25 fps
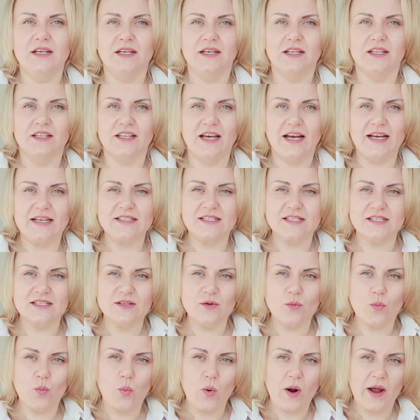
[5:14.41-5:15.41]
that
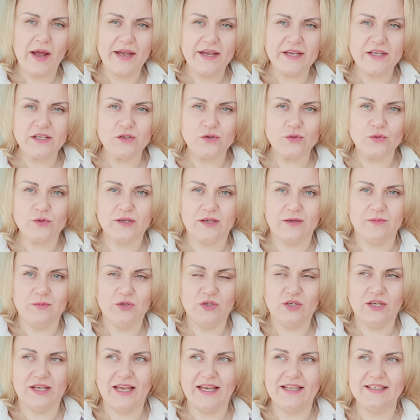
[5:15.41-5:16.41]
the way you
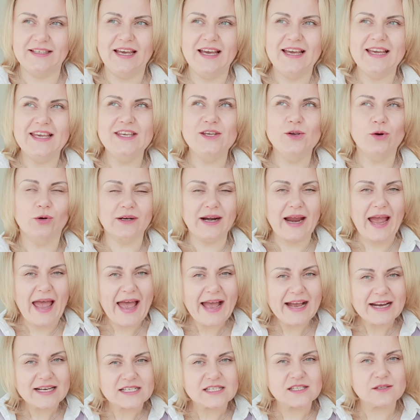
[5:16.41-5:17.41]
communicate your
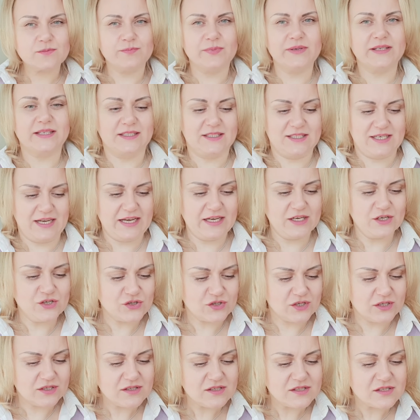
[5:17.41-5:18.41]

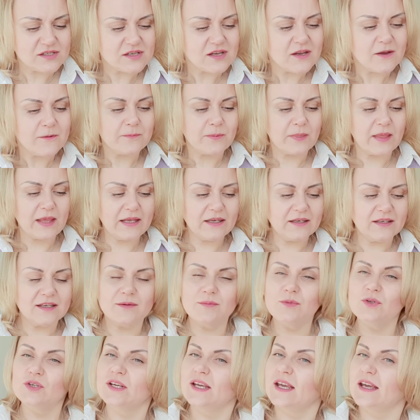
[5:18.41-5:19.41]
expectations in
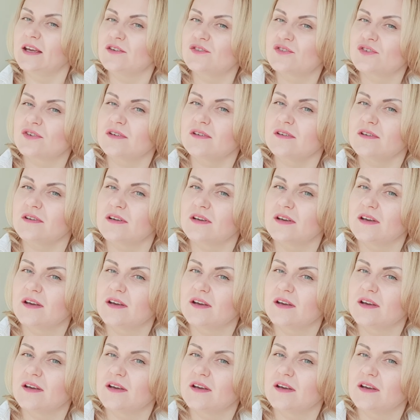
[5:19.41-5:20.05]
communication